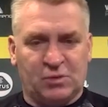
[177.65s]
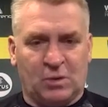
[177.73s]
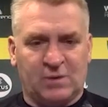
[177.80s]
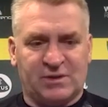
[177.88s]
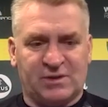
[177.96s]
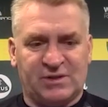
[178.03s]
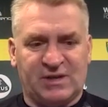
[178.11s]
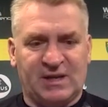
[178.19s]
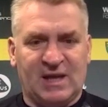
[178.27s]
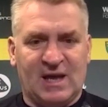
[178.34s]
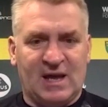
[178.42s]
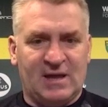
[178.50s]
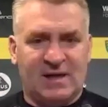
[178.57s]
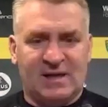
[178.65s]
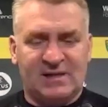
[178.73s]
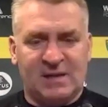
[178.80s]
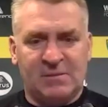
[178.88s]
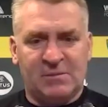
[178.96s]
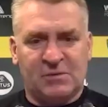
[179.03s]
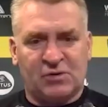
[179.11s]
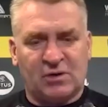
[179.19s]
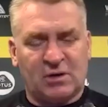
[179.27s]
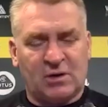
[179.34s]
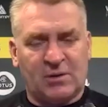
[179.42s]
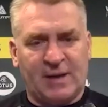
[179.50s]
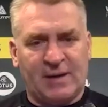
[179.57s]
want to see their teams
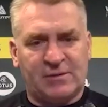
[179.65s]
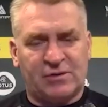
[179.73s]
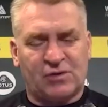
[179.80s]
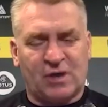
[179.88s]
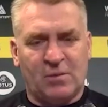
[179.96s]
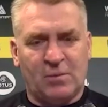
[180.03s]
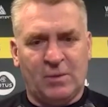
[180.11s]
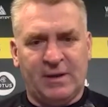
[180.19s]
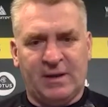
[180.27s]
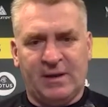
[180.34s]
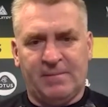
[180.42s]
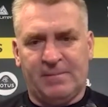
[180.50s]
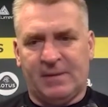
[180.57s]
going out to try and win it.